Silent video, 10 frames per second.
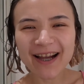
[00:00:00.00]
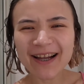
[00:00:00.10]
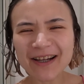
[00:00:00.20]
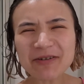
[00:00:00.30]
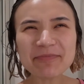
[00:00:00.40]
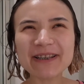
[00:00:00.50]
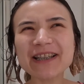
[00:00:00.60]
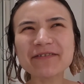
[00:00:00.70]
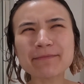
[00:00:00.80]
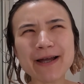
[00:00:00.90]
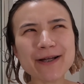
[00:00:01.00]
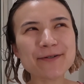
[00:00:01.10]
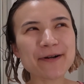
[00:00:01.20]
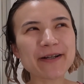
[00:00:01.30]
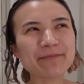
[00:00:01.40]
I can't believe I'm hair
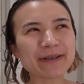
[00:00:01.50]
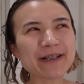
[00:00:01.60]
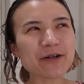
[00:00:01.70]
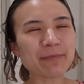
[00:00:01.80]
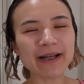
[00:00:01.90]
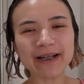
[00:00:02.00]
drying bleach on my